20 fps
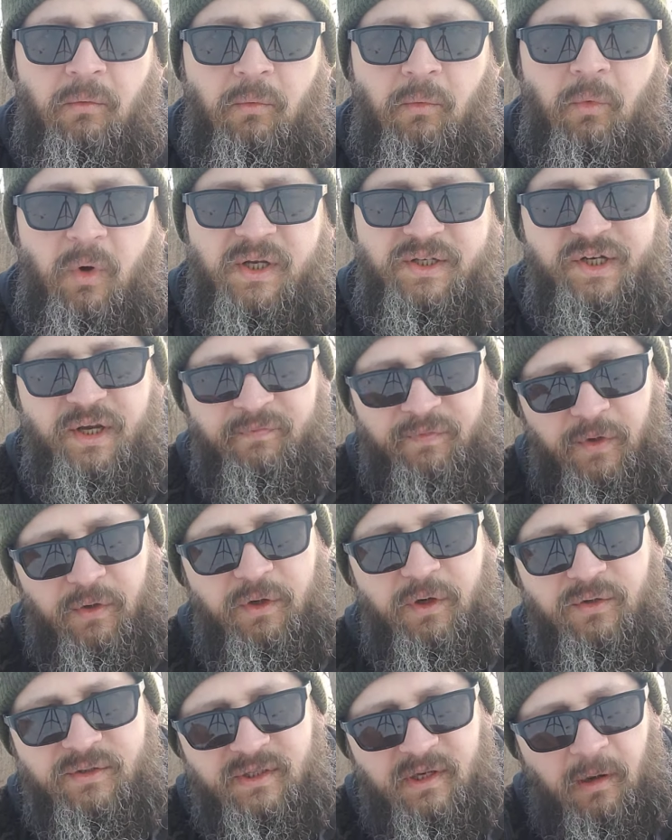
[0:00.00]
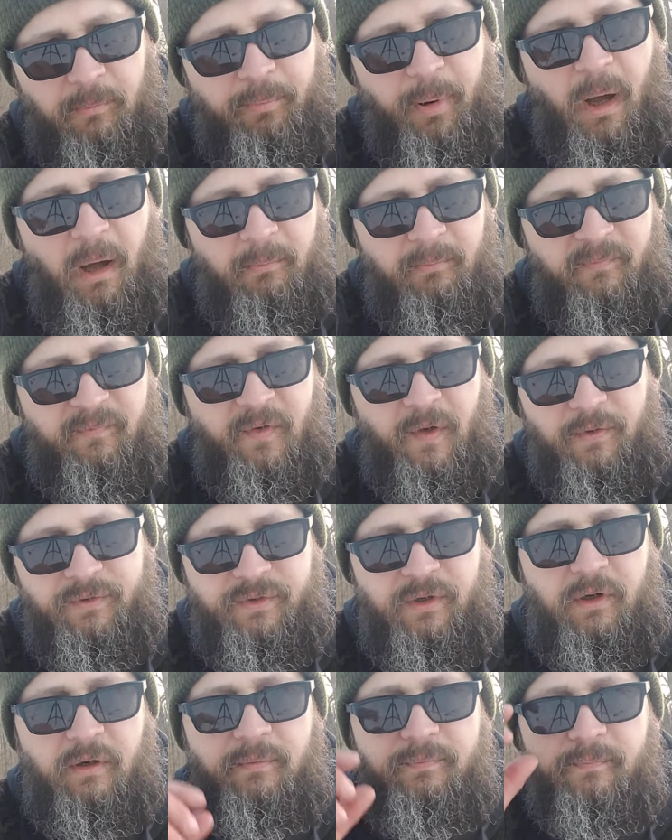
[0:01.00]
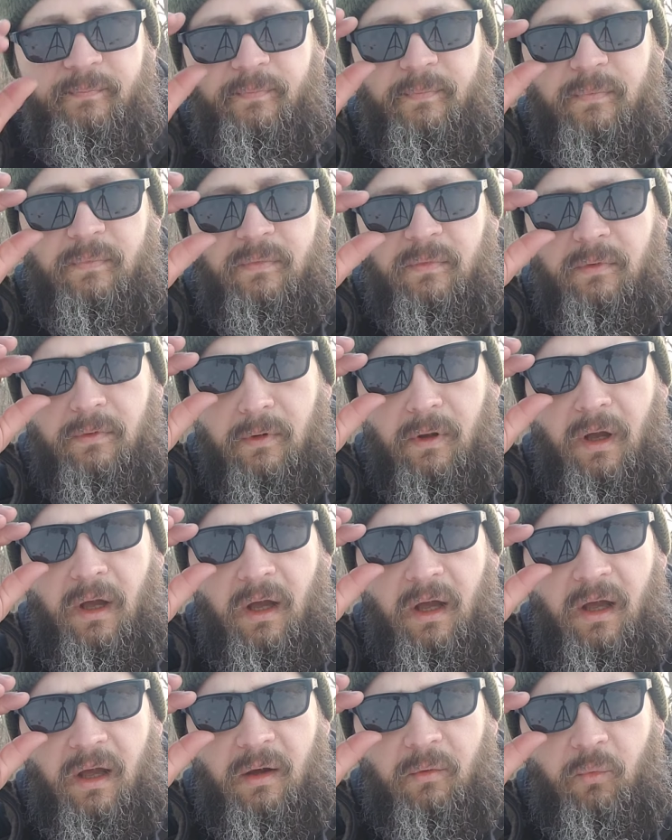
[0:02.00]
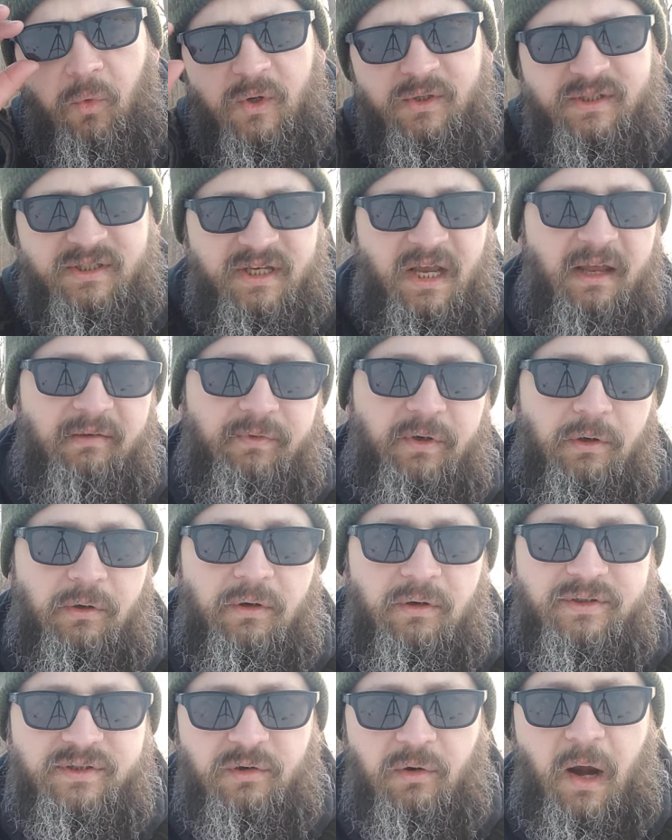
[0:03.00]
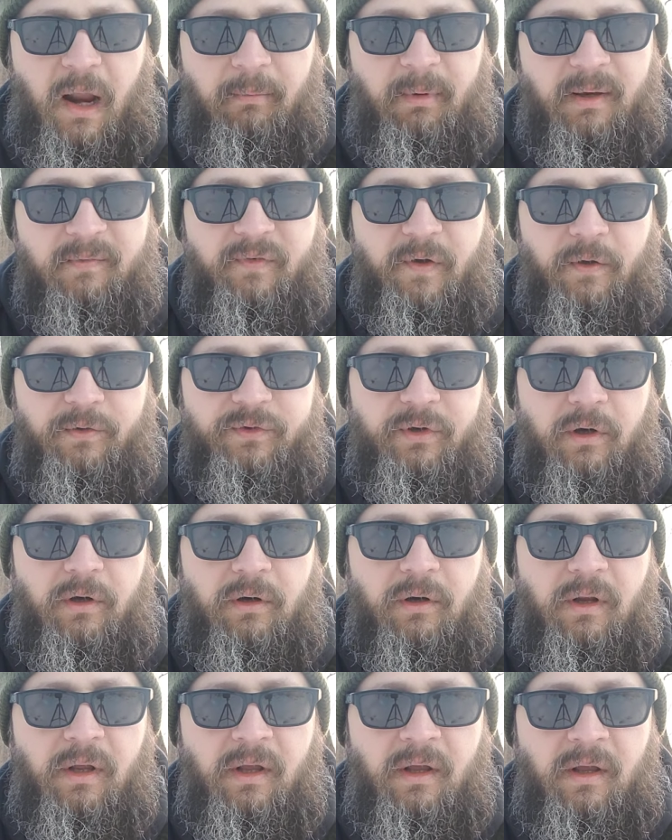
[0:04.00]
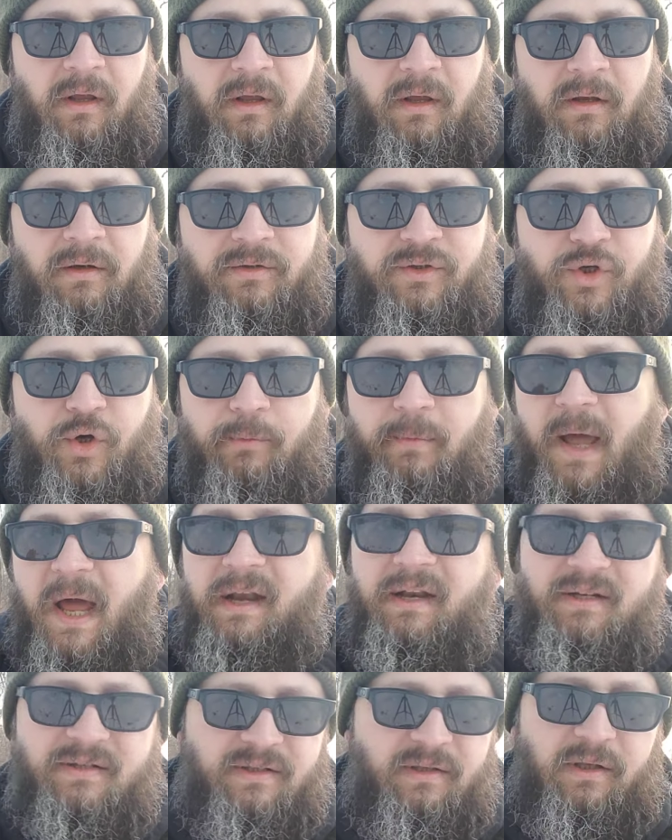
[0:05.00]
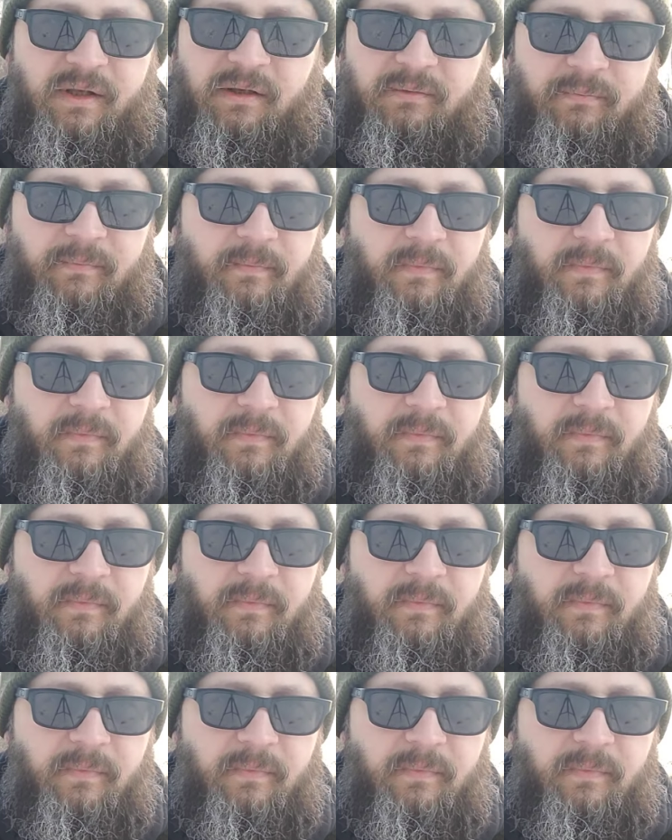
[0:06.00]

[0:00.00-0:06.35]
which if you're using a pump filter, would save your ceramic filter tremendously.